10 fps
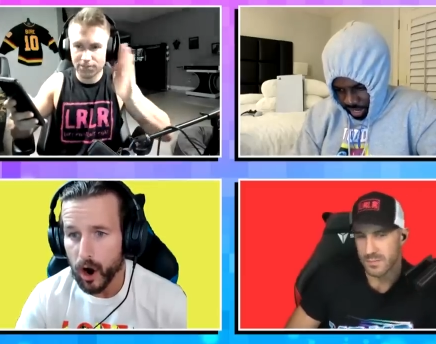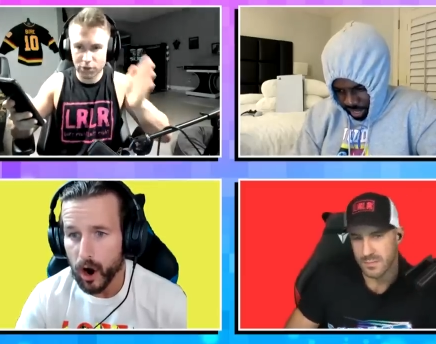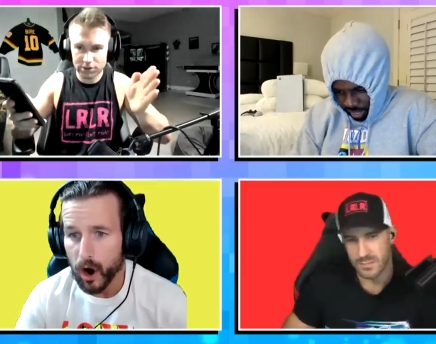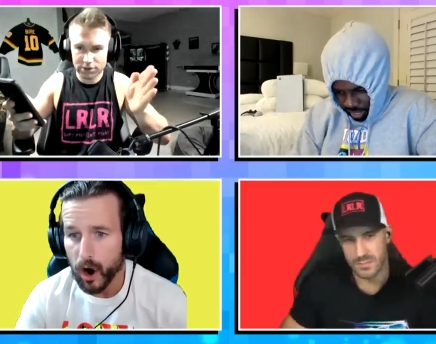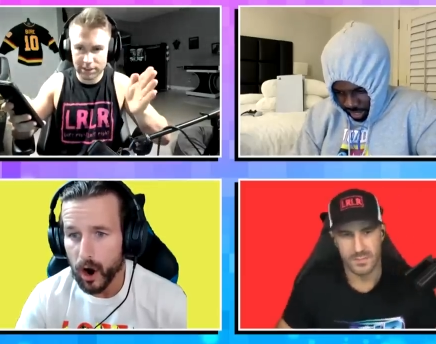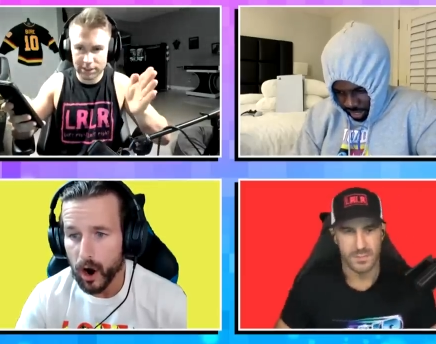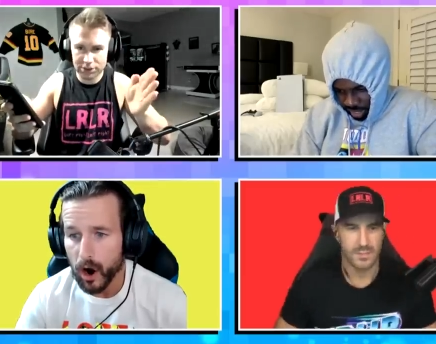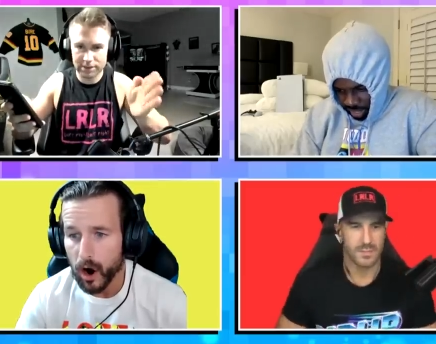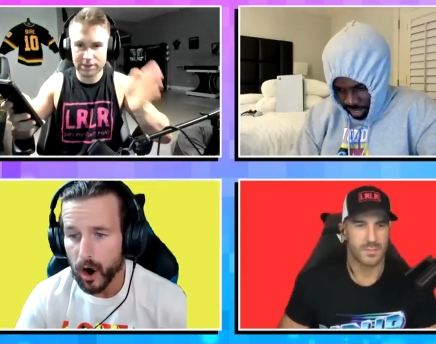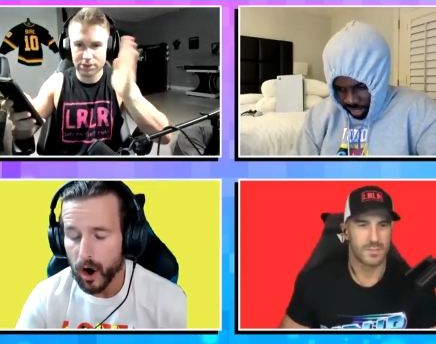Speaker 1: first
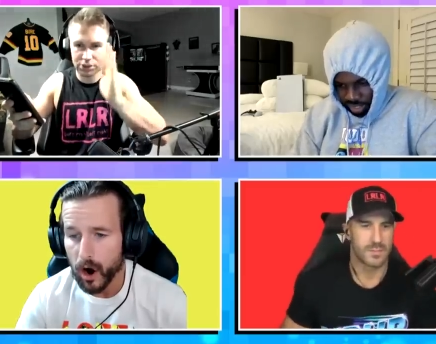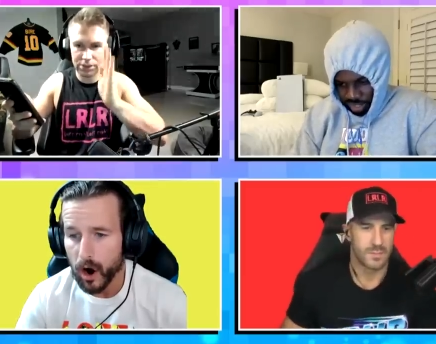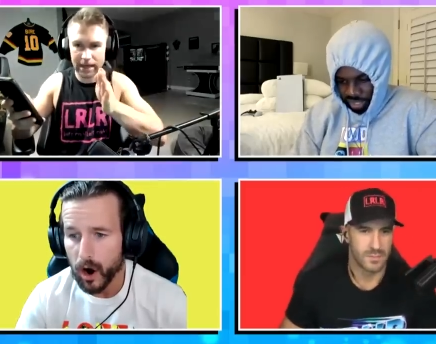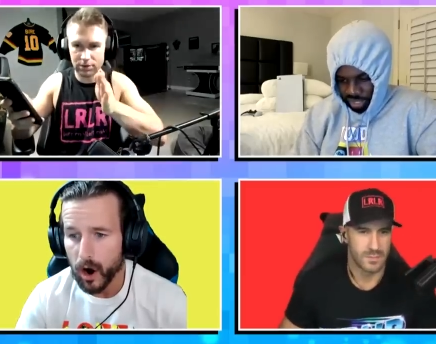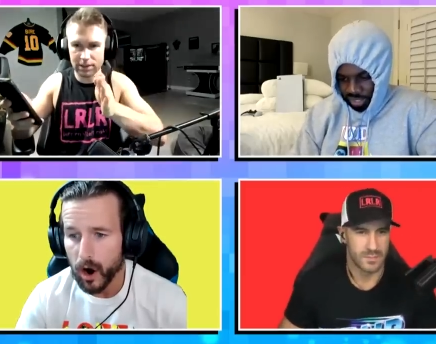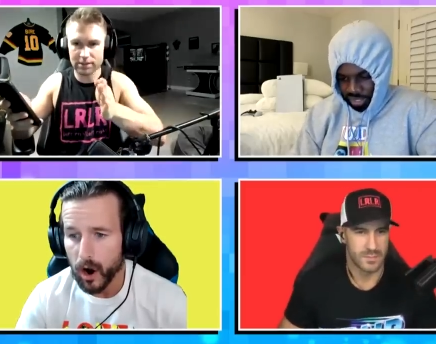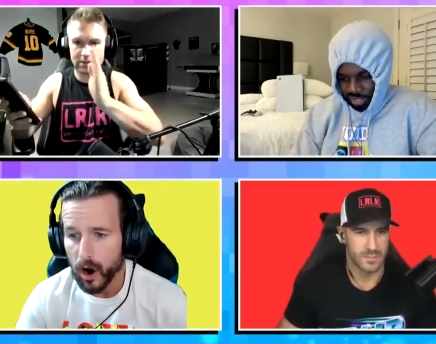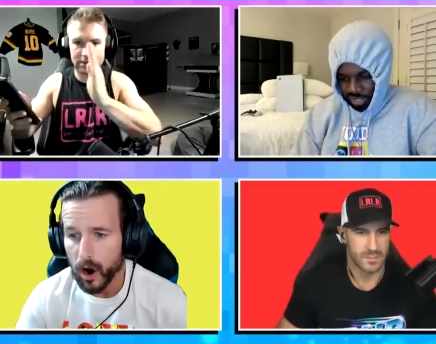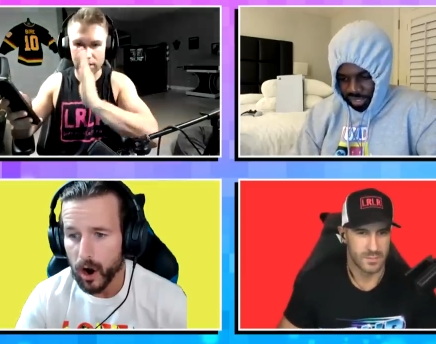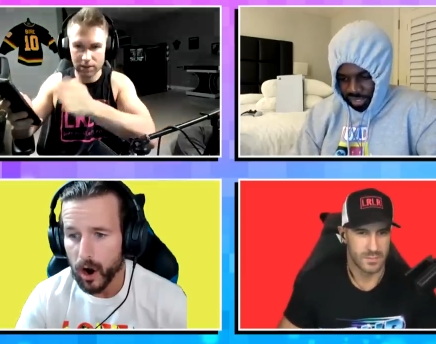edition, shadowless,
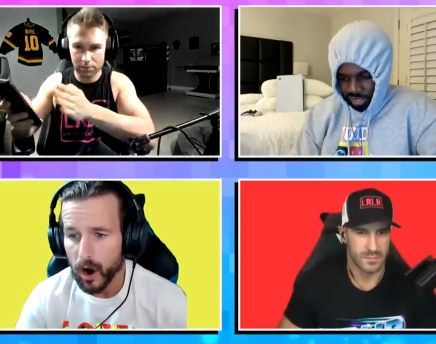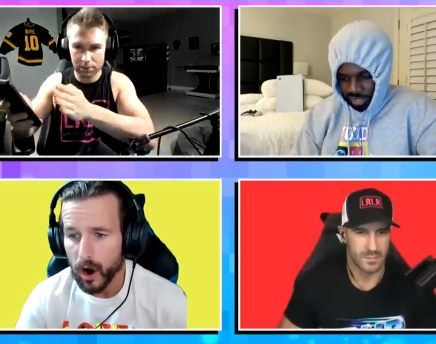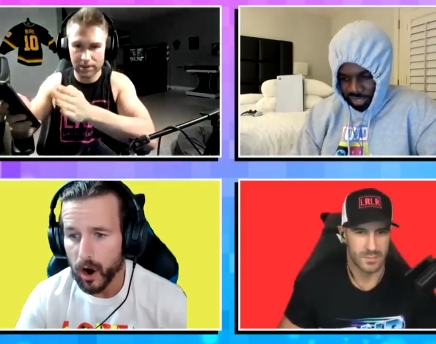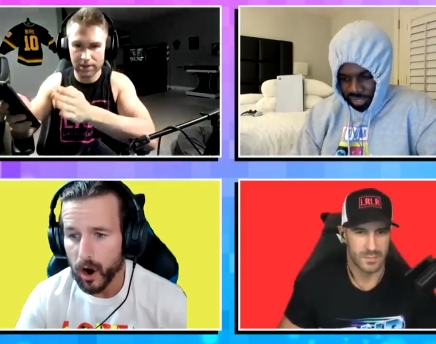Jesus. then unlimited.